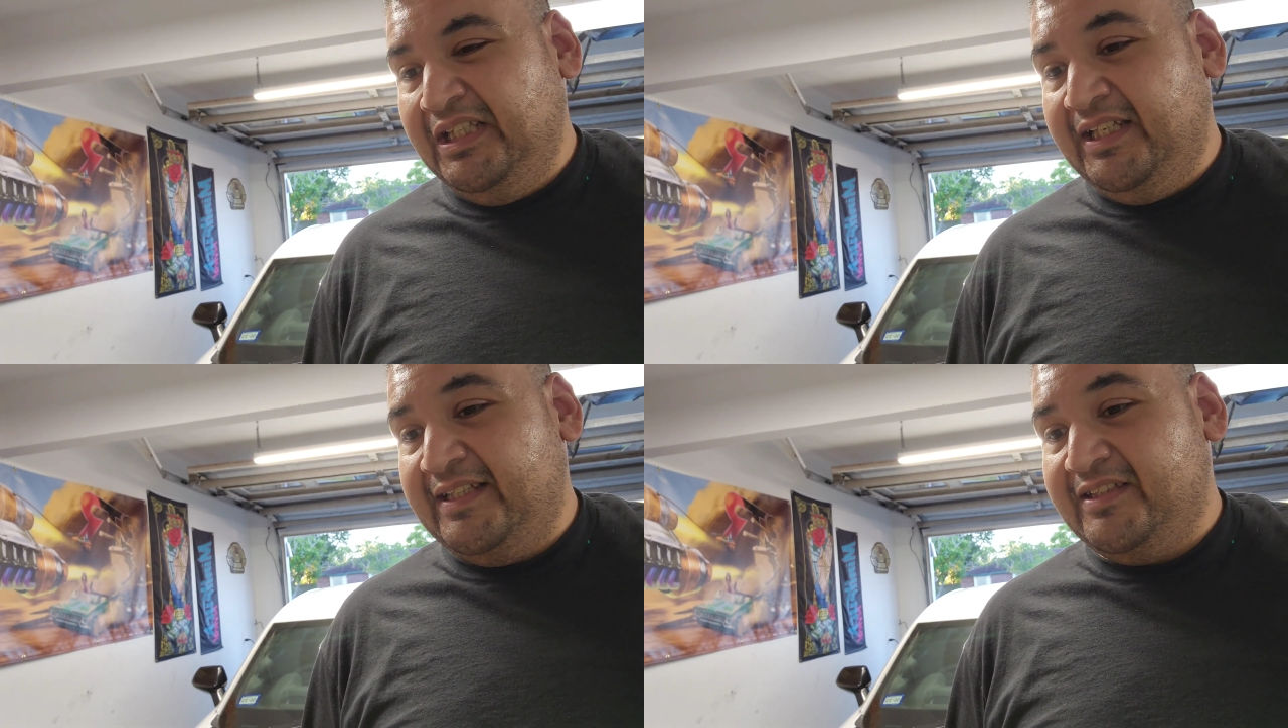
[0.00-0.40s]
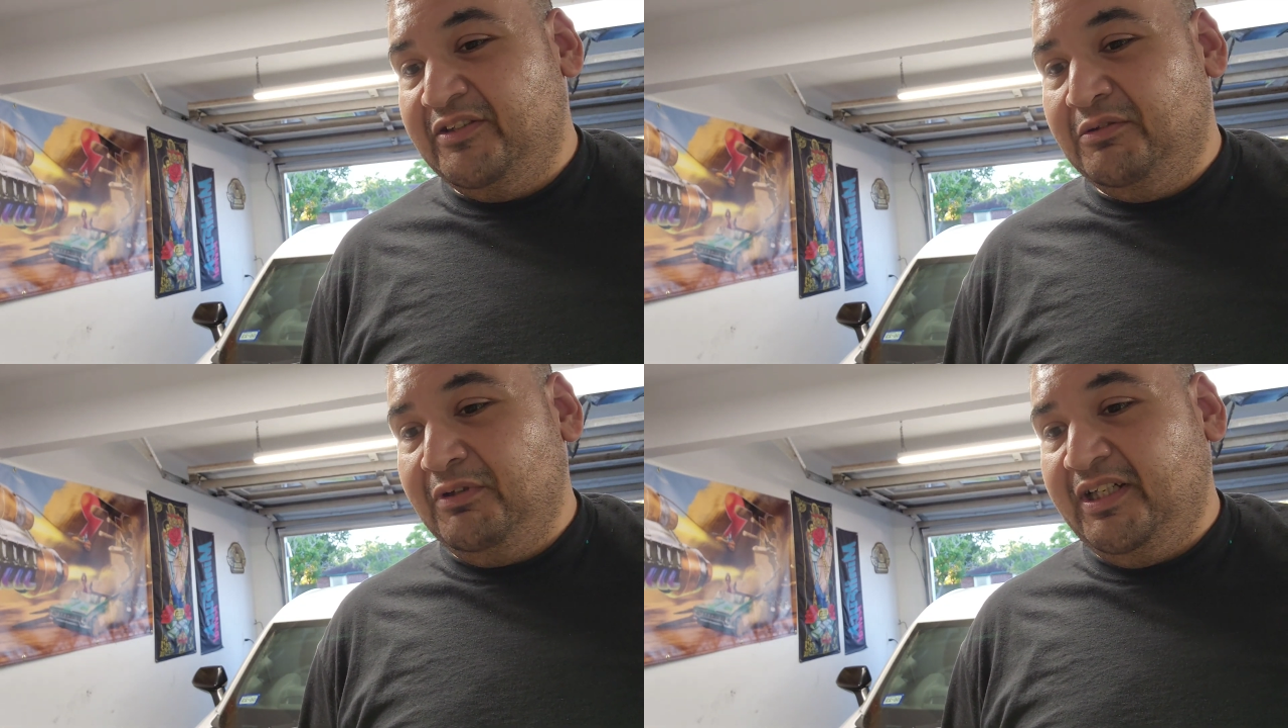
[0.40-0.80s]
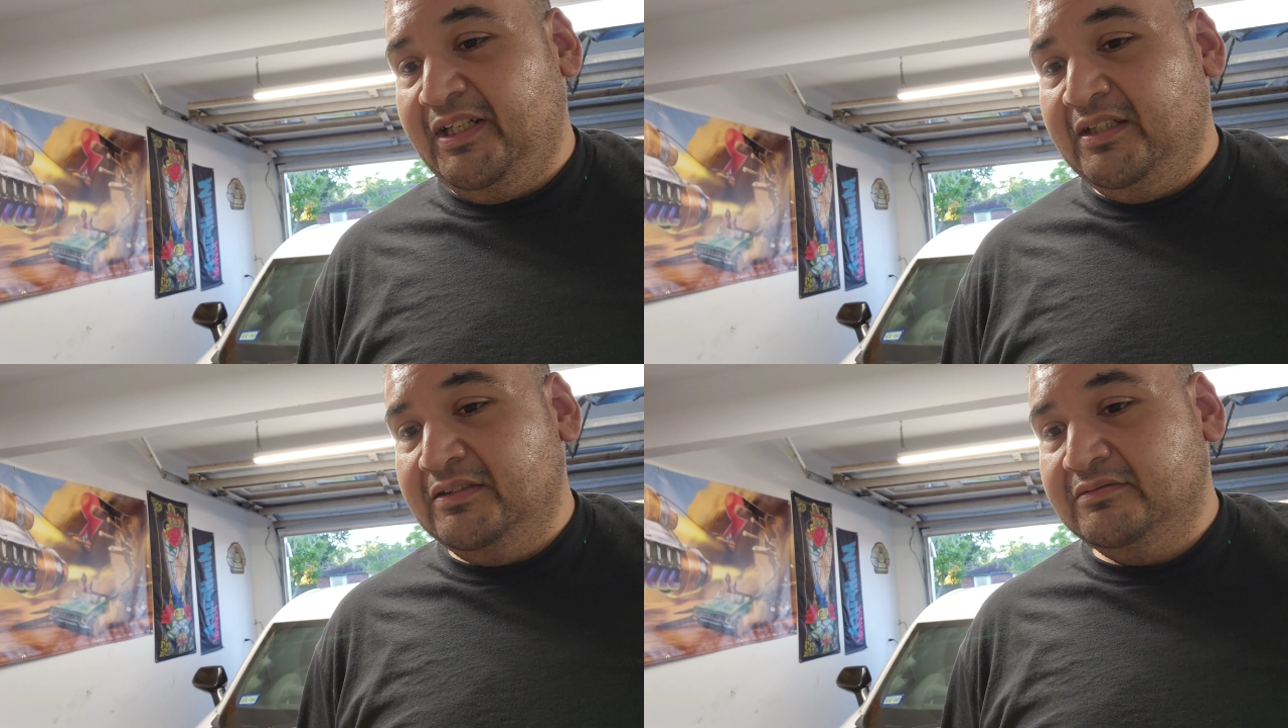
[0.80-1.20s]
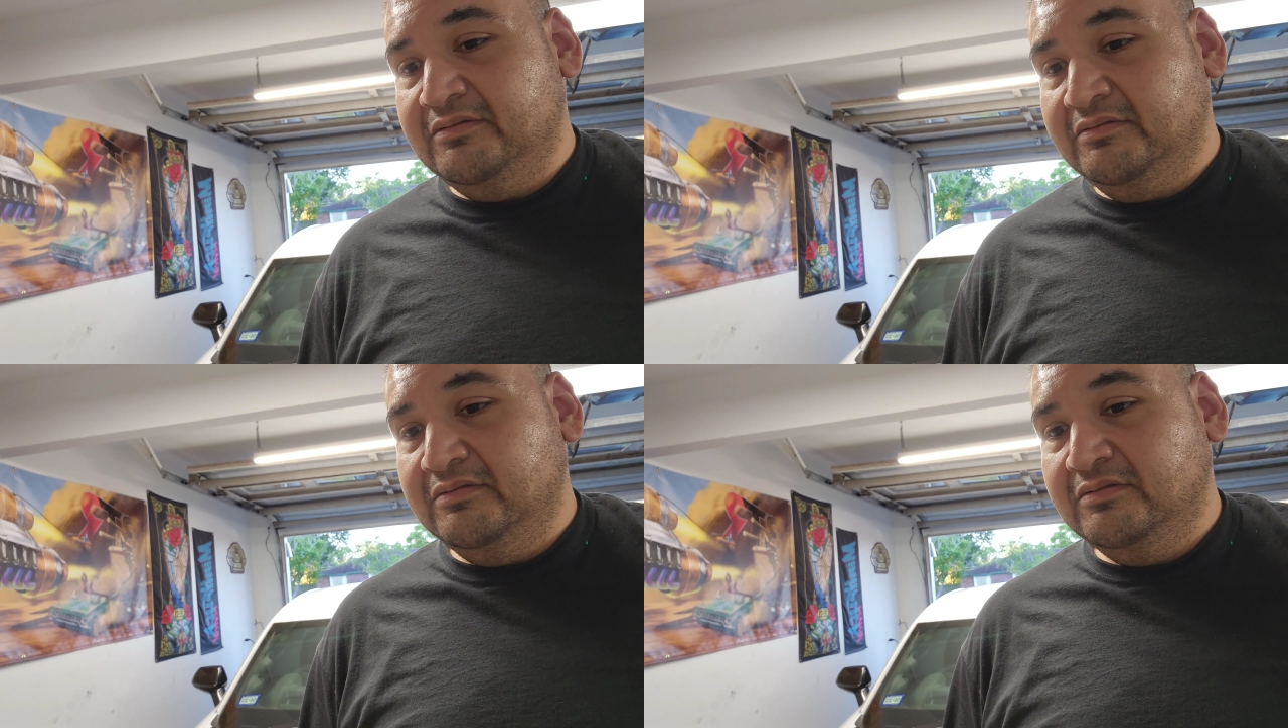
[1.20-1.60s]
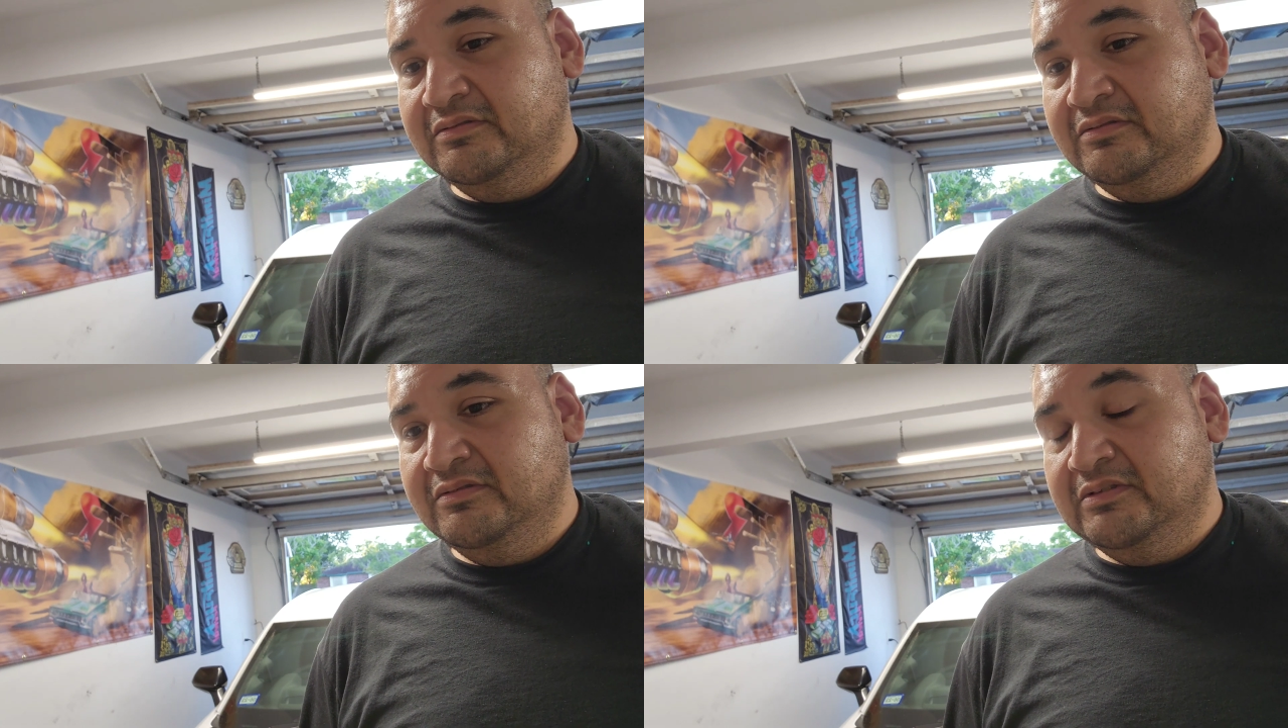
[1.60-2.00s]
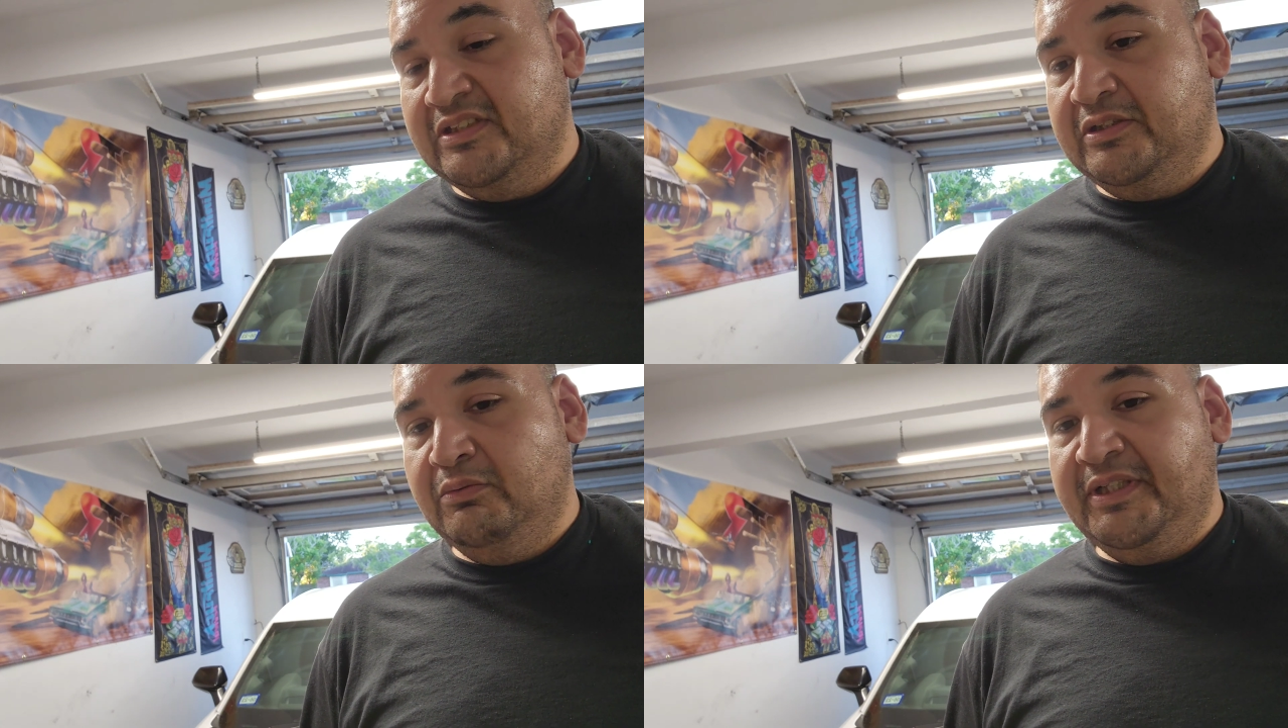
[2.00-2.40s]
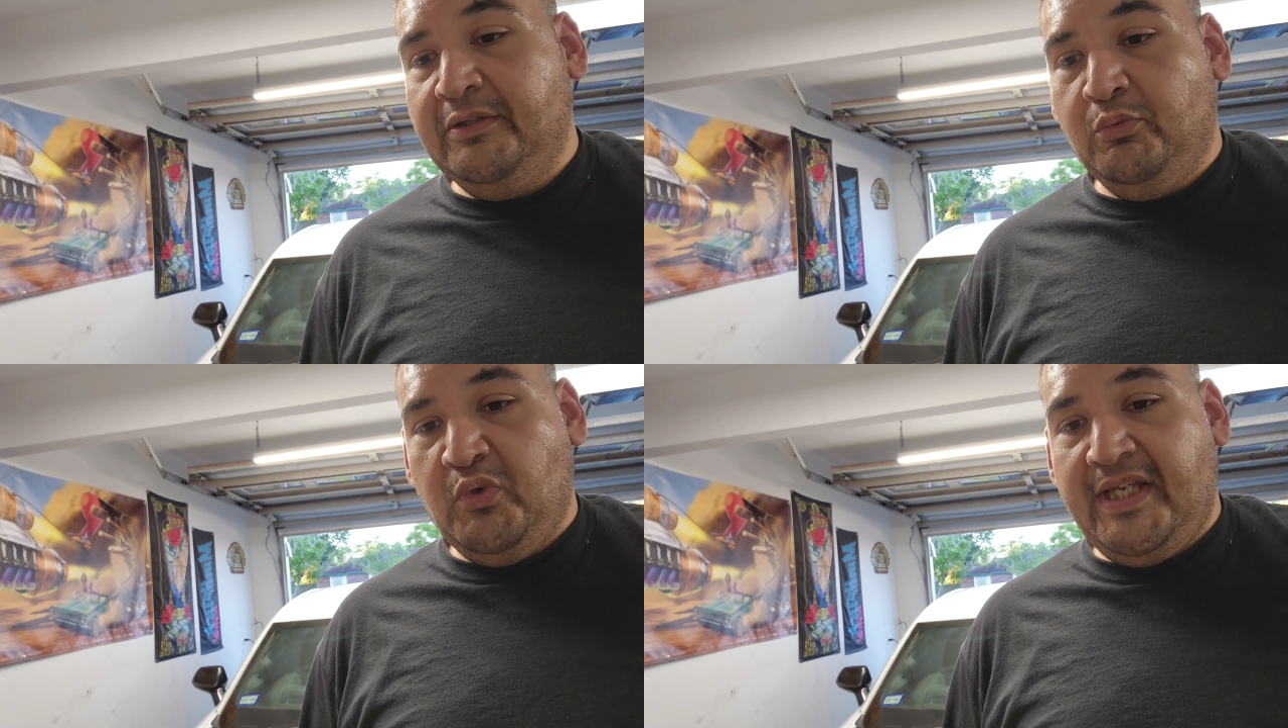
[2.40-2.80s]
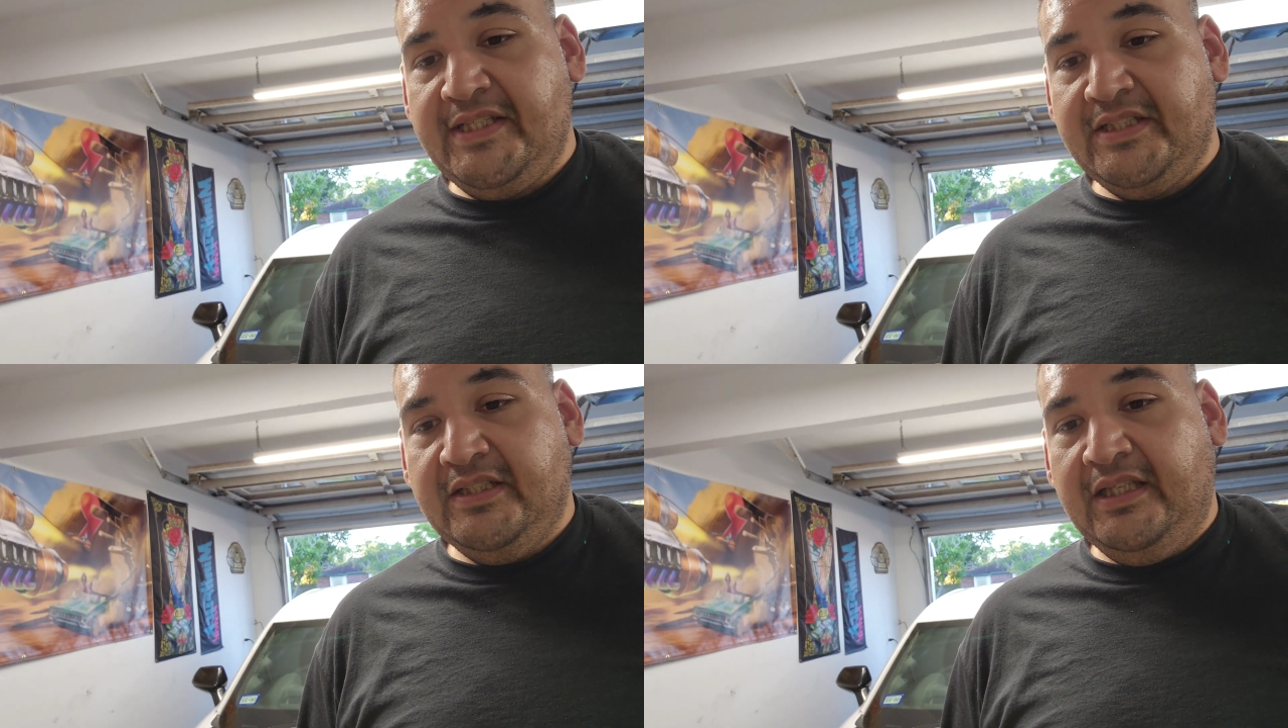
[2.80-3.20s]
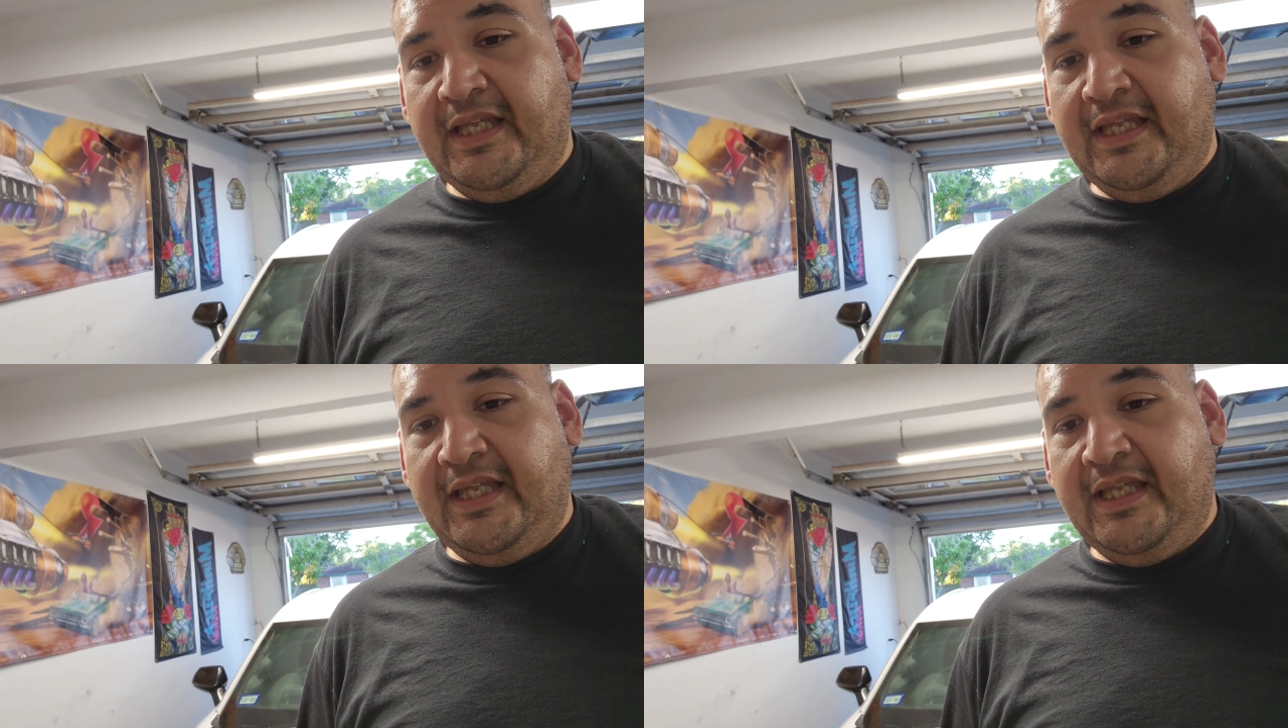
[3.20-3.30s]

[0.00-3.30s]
It's still running rich